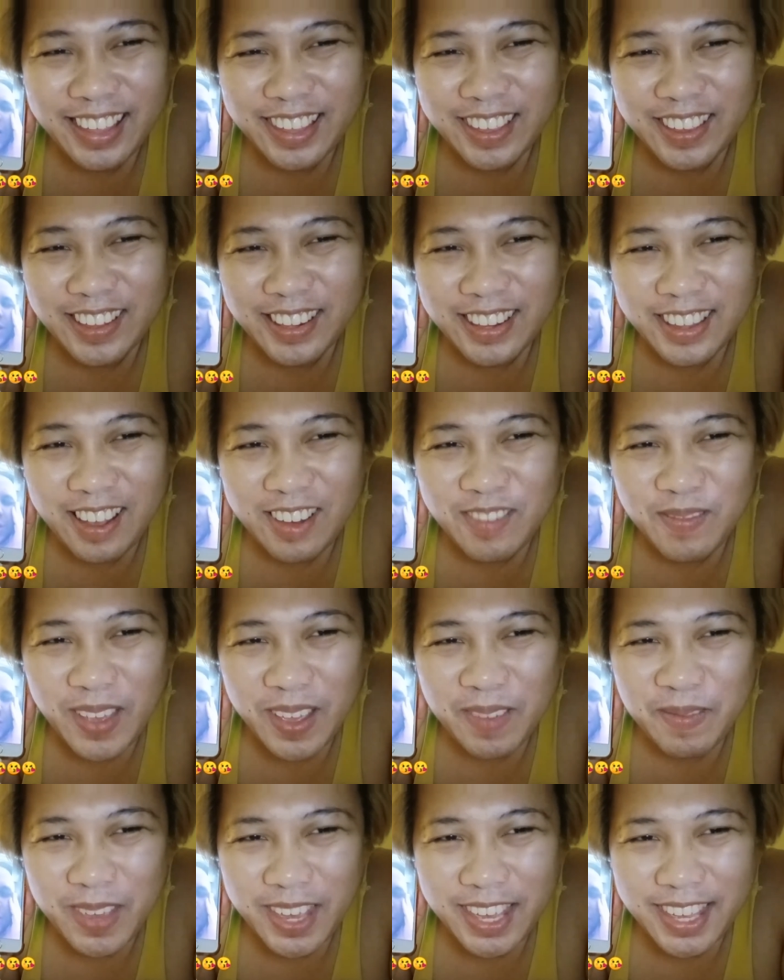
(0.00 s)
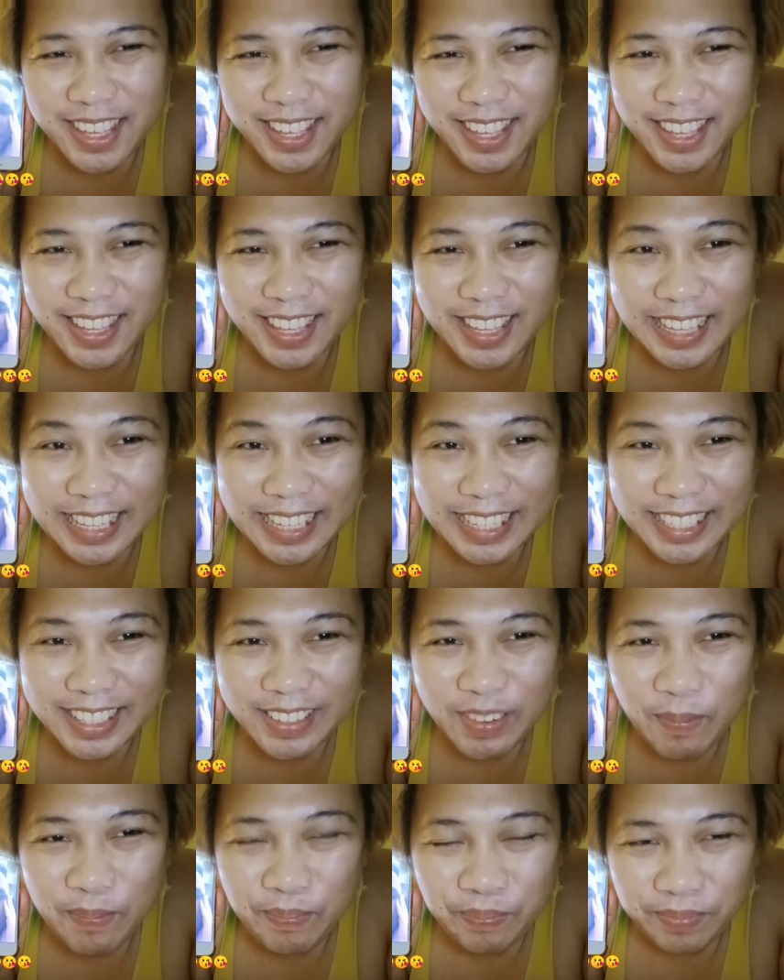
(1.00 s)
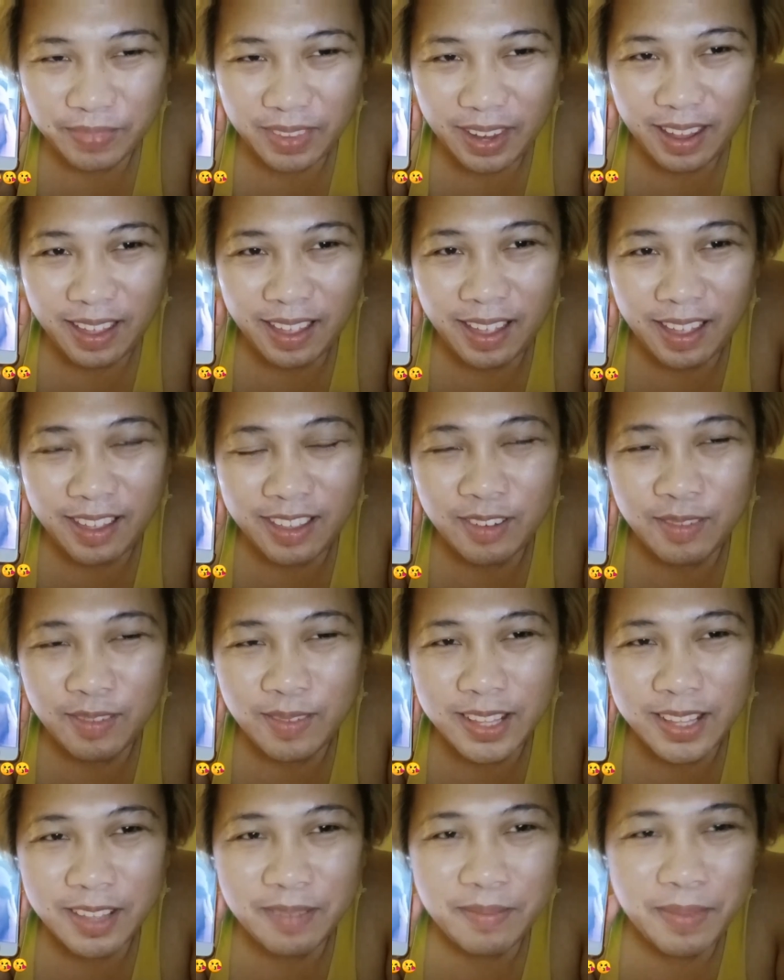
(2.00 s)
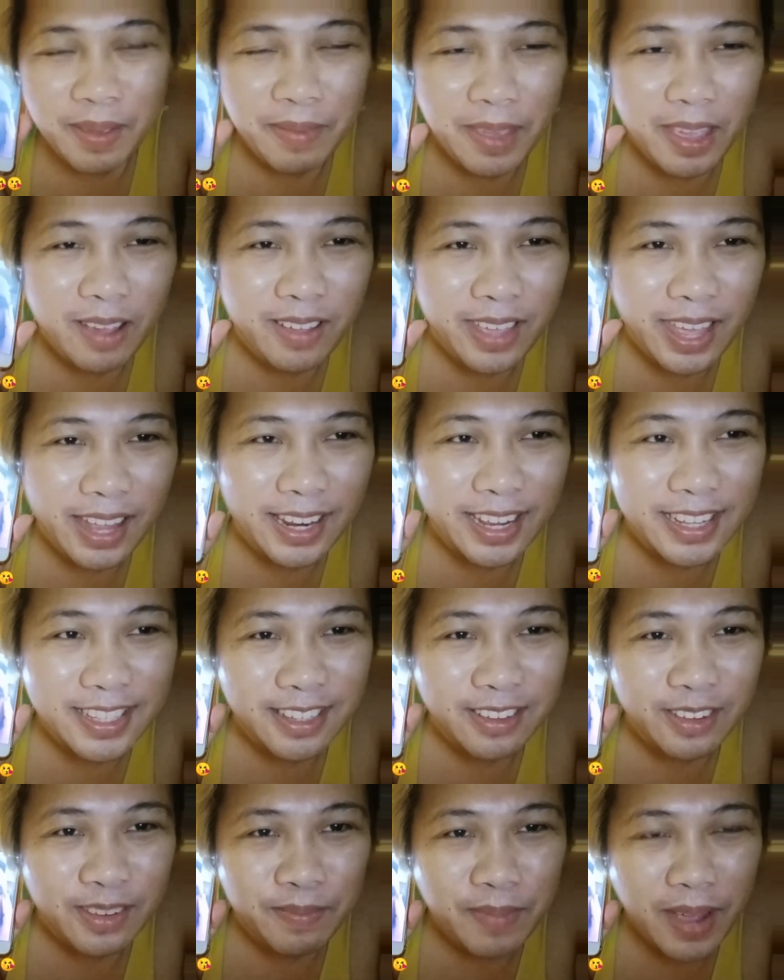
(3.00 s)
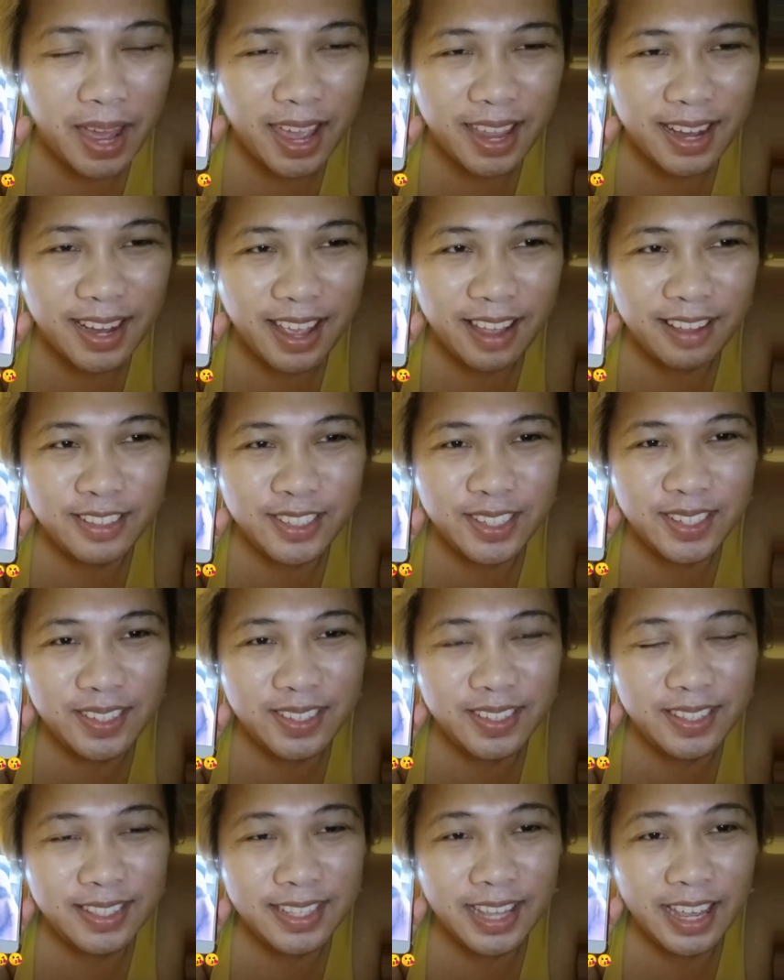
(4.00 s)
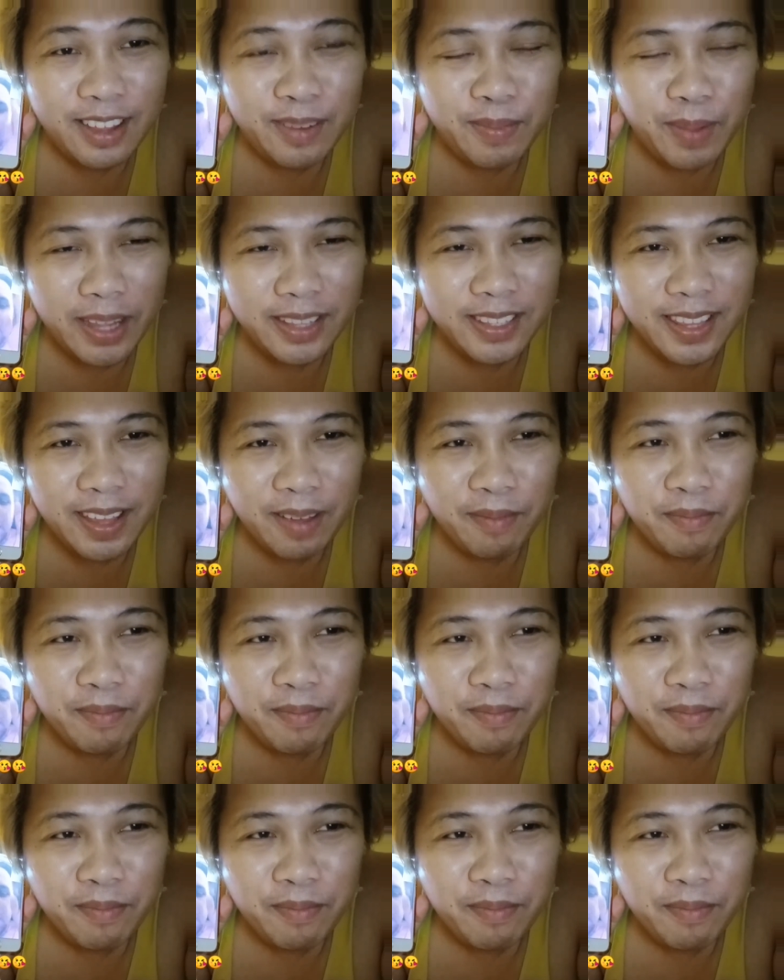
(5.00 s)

Cute young baby and you're welcome, baby. Okay, let's goodbye now to say goodbye to them.